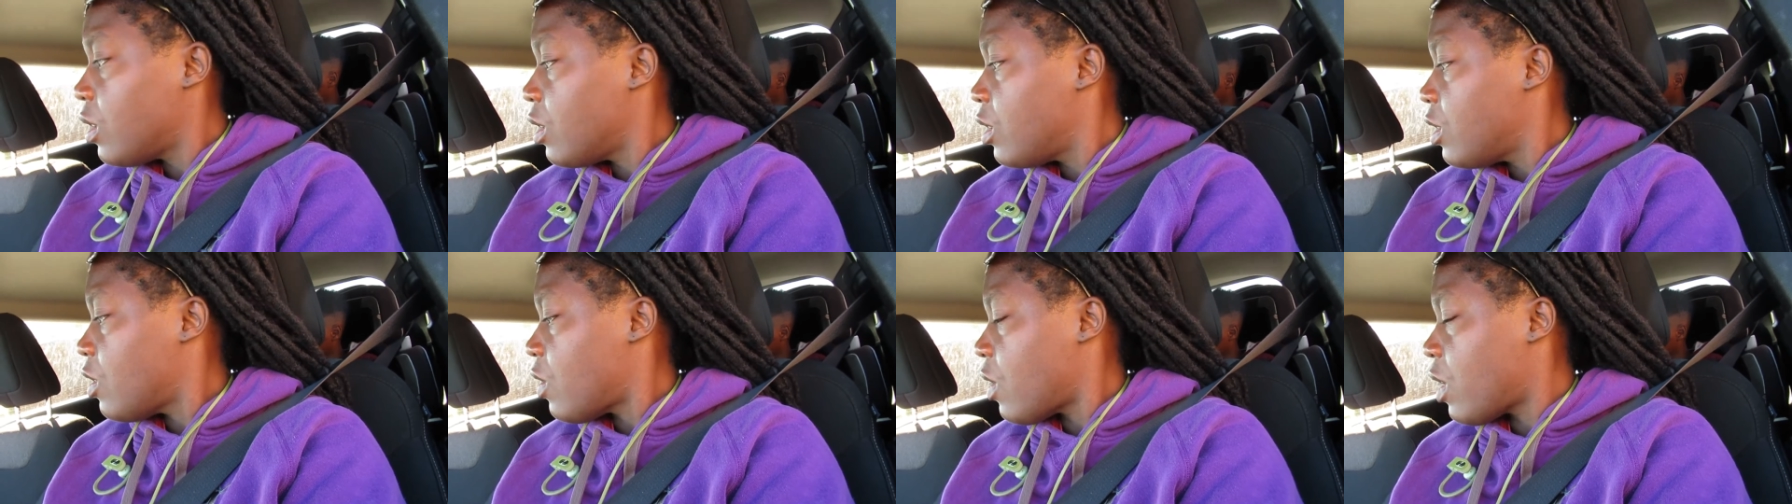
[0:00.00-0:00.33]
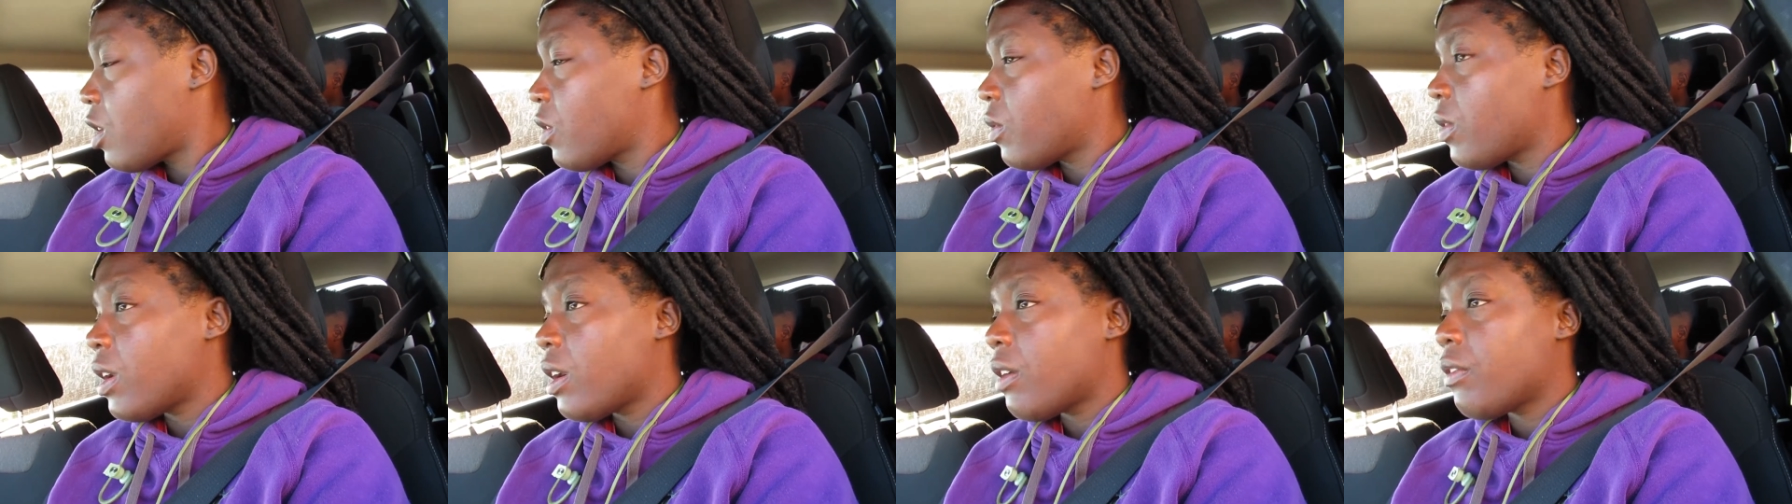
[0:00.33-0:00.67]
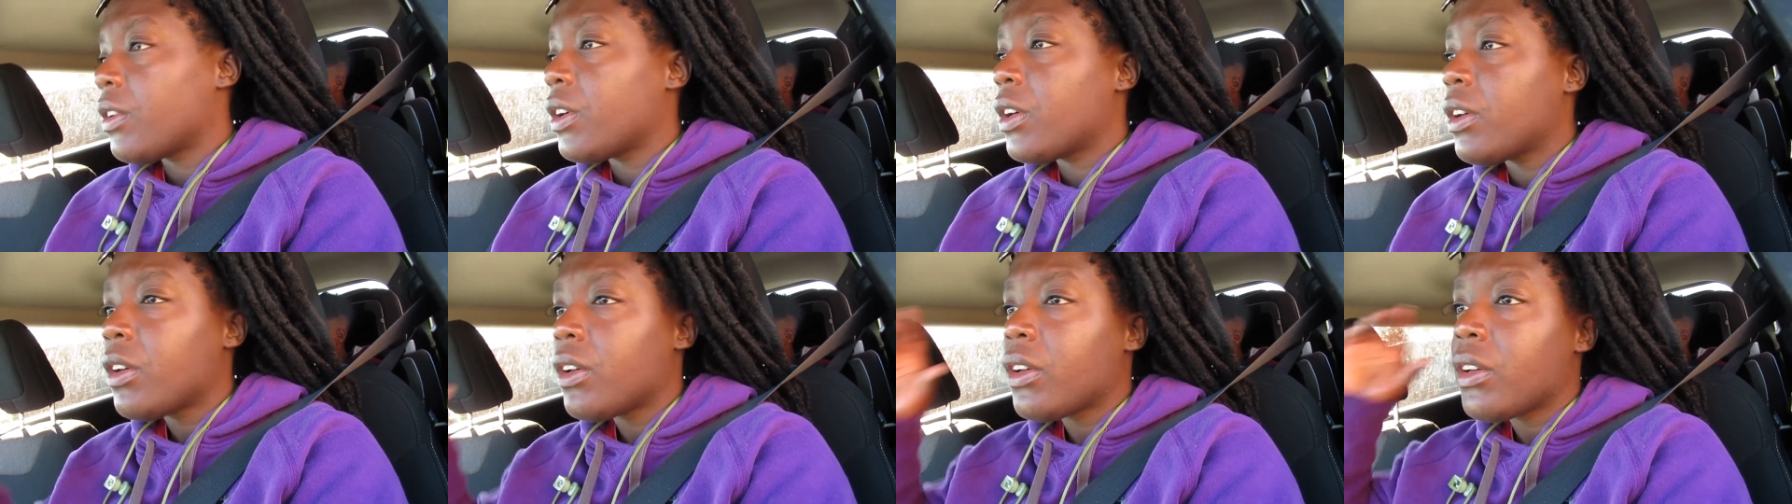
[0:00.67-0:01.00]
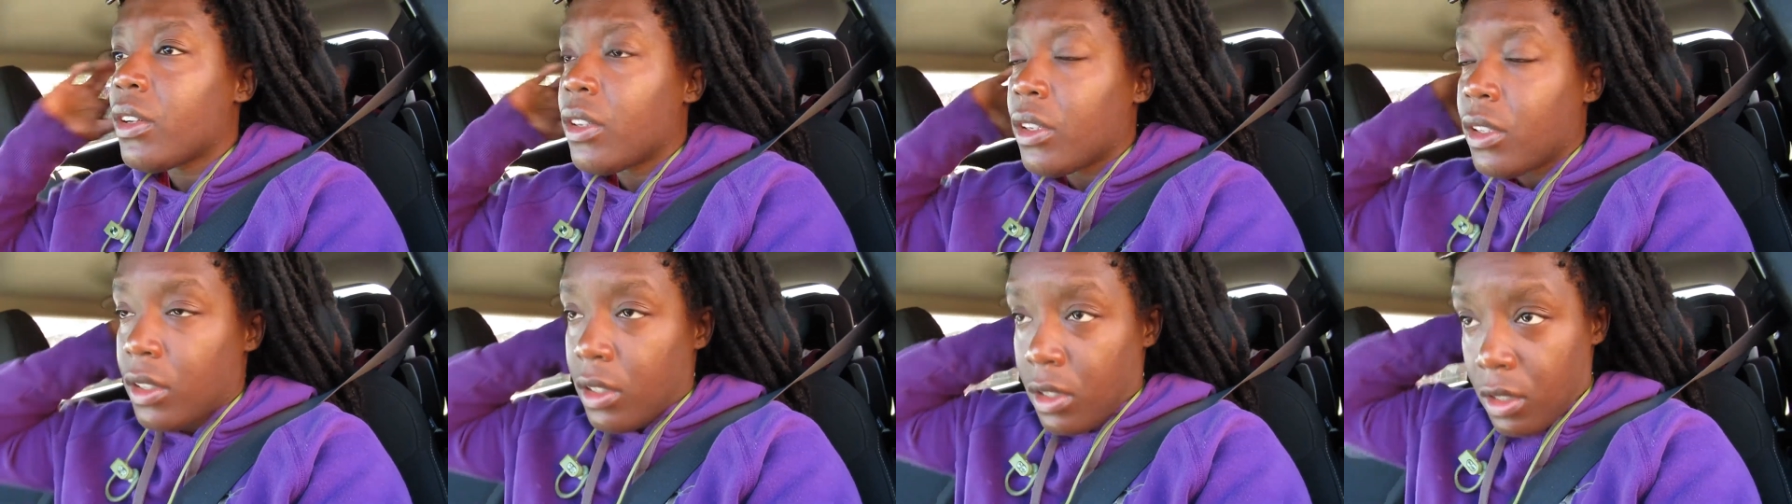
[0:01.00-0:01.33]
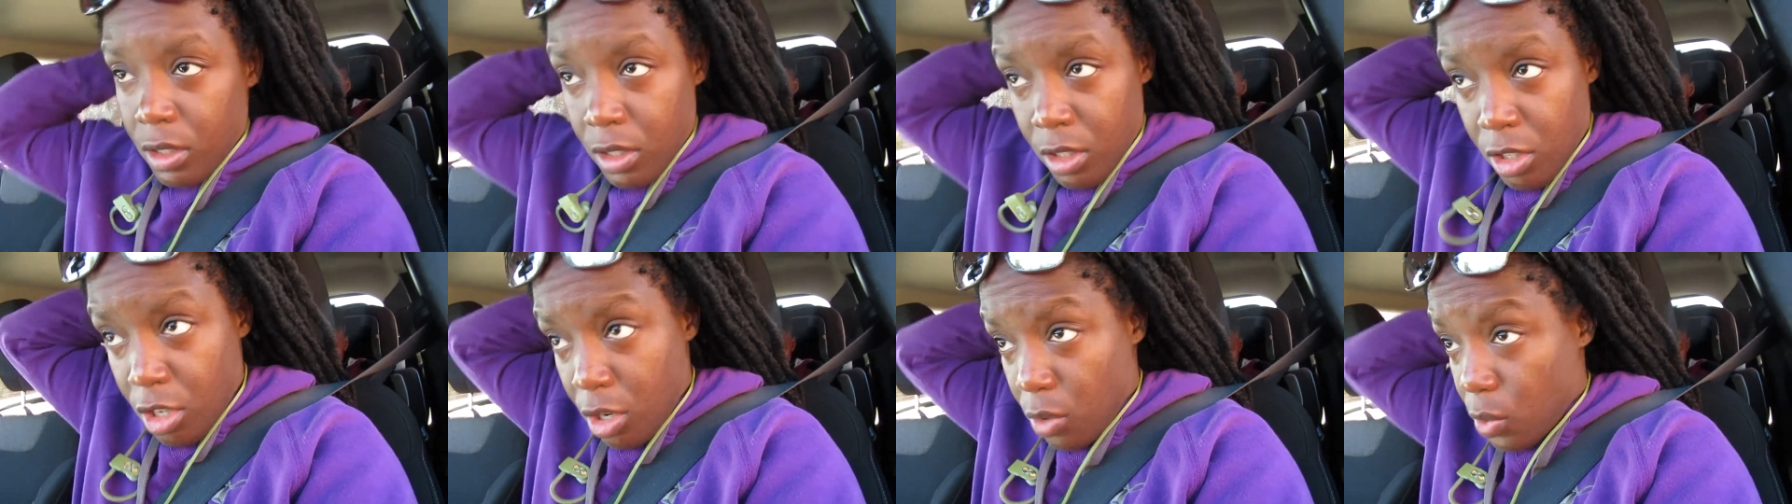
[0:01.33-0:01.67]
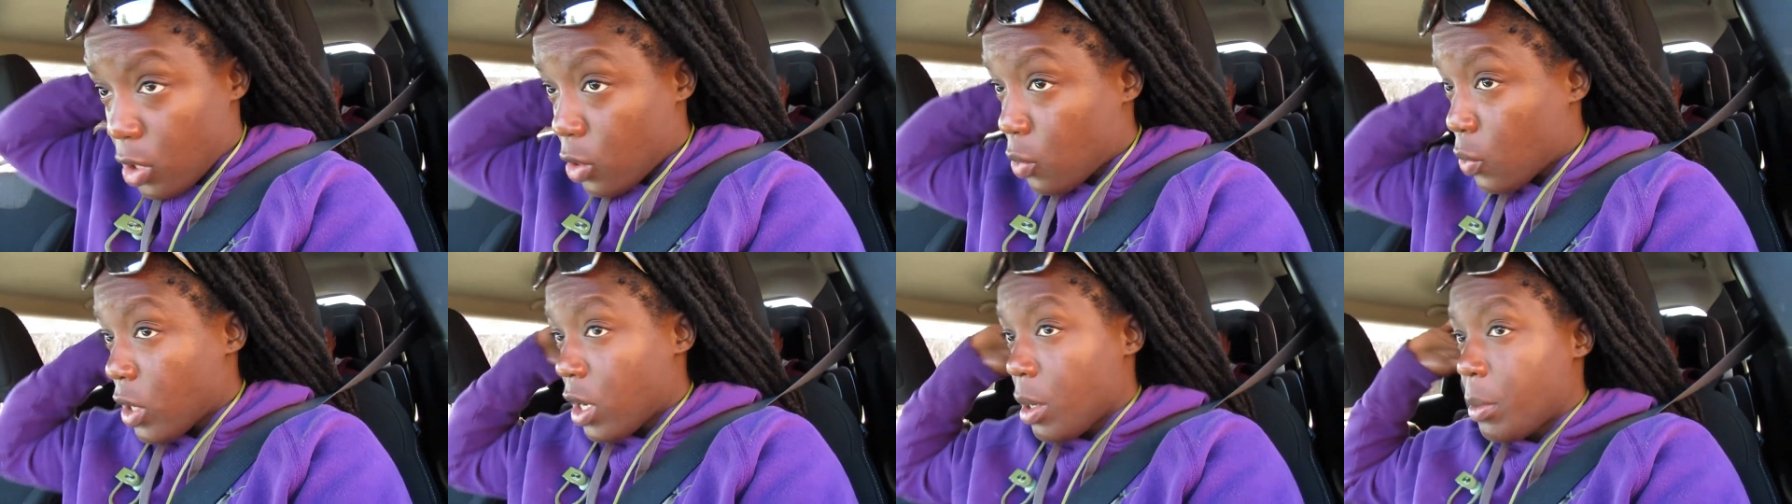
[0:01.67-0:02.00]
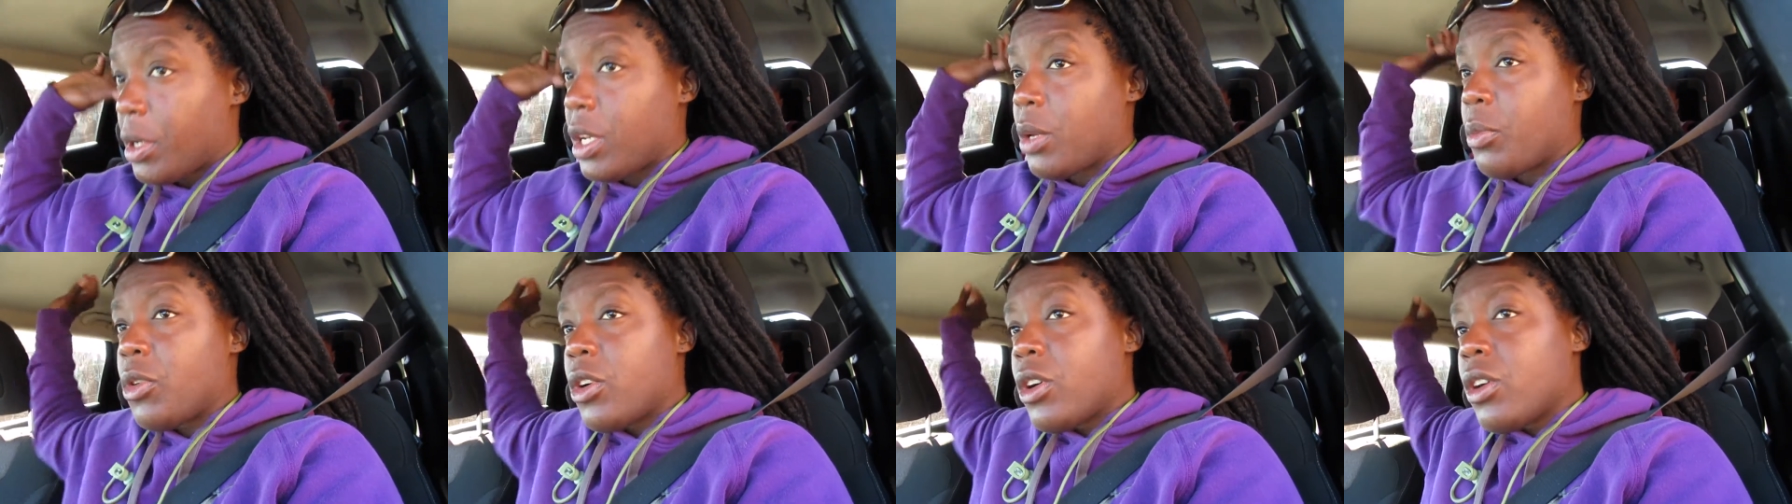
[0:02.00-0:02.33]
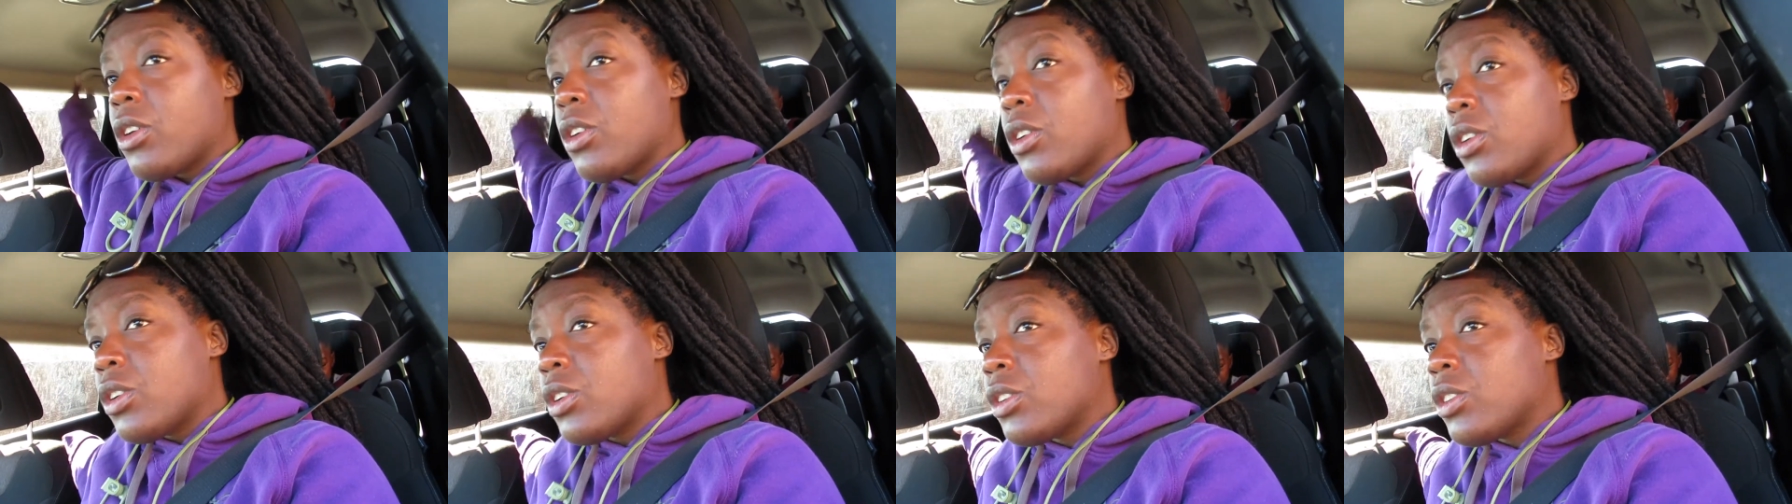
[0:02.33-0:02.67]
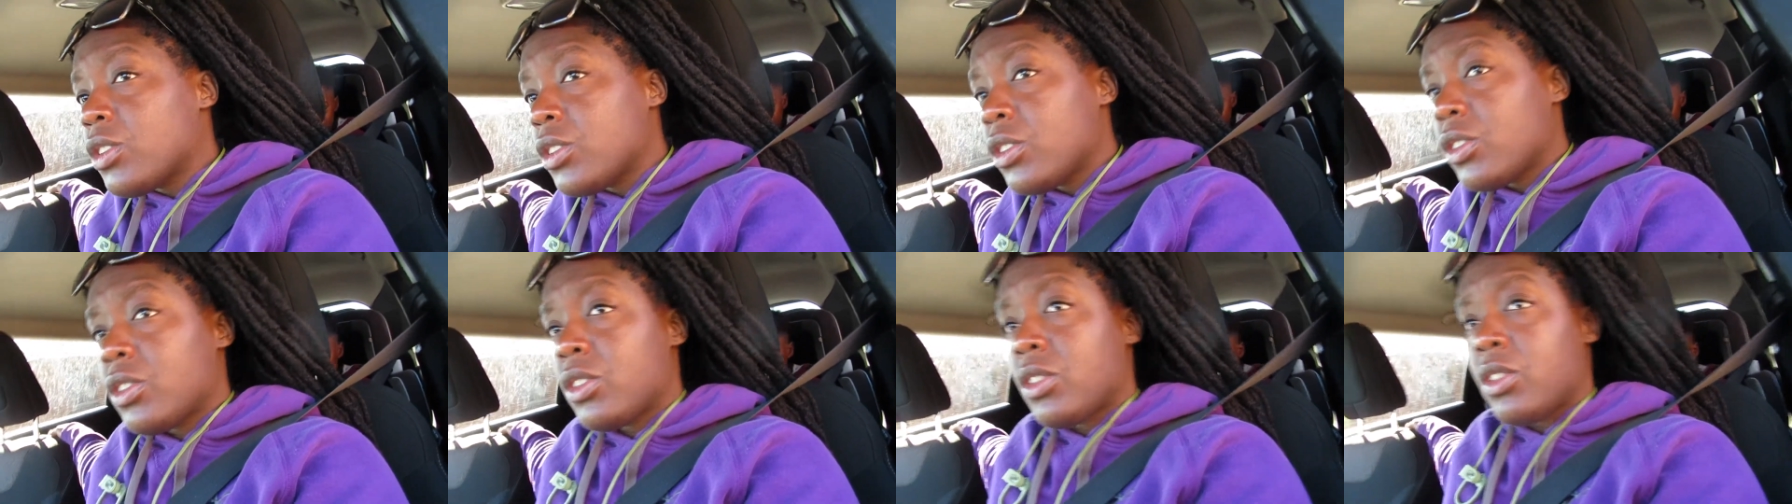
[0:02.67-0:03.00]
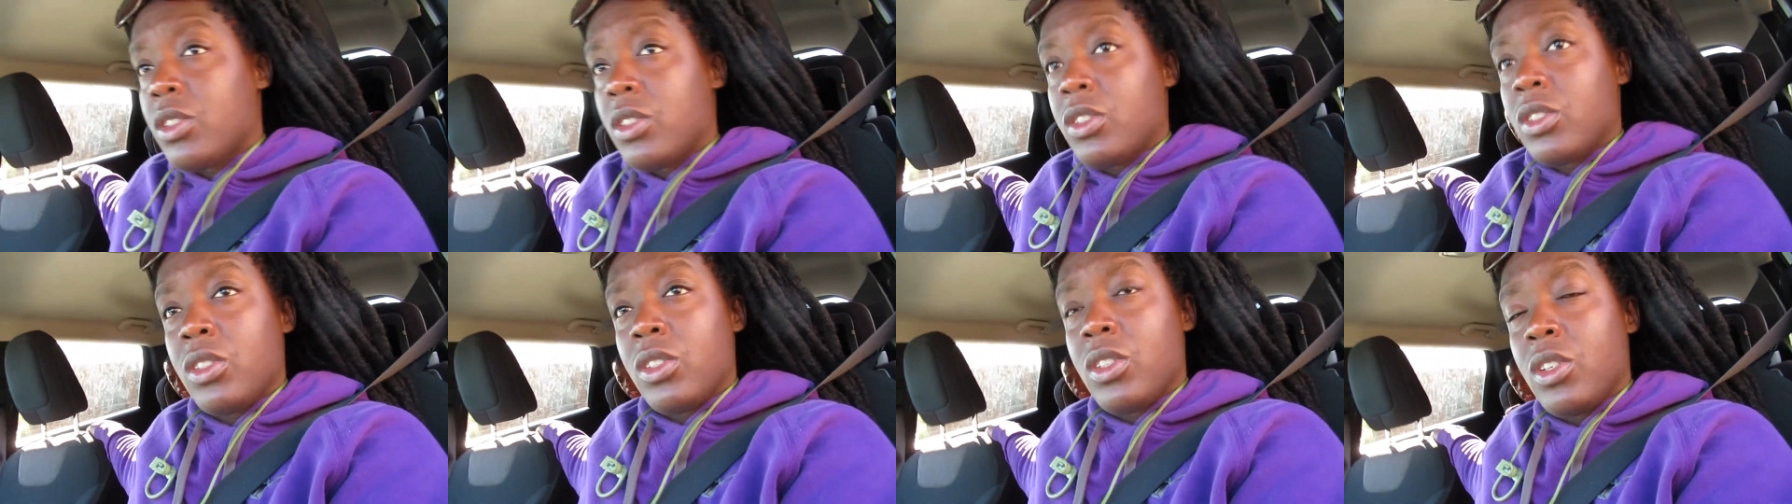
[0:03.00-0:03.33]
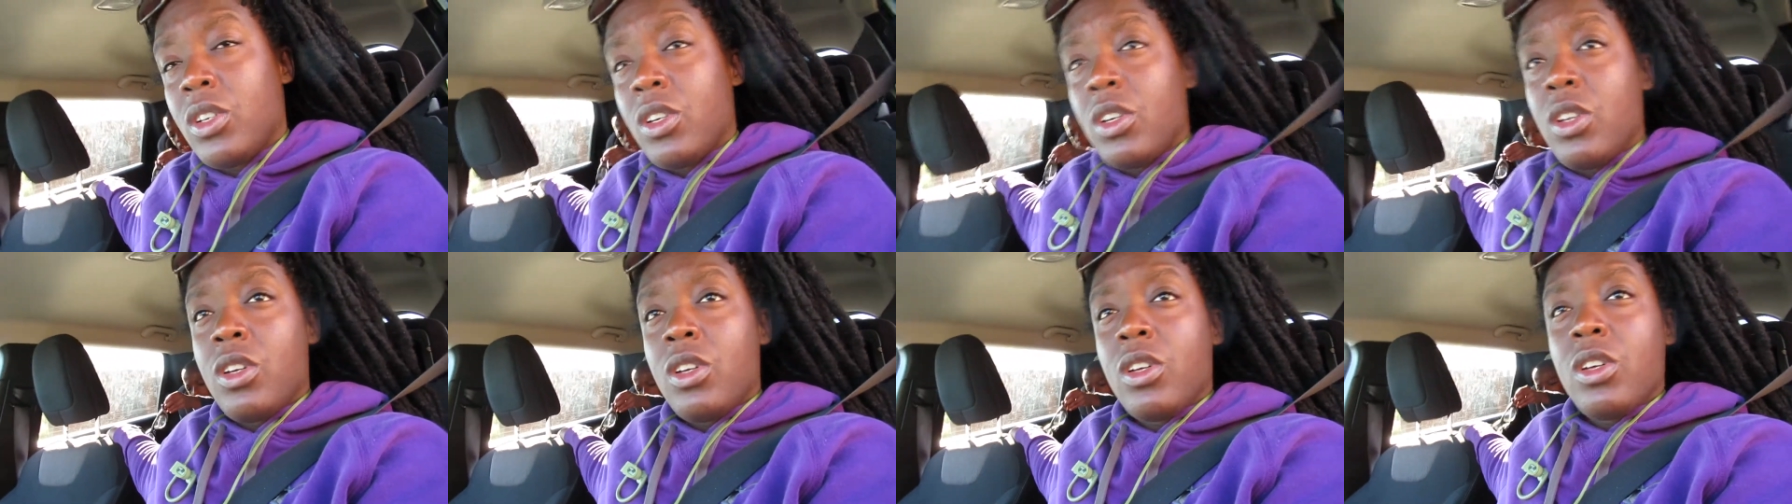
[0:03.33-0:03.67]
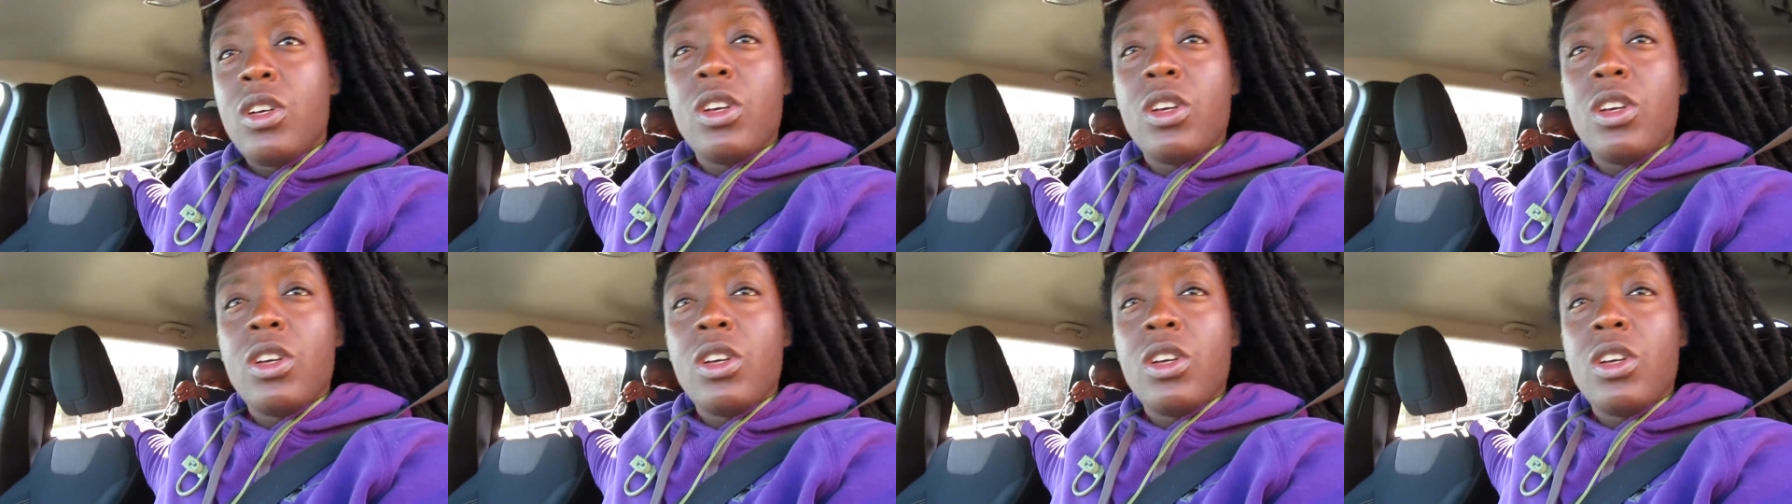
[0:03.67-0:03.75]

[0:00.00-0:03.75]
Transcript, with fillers: No, I don't have it. You don't want to wear them anymore? Yeah.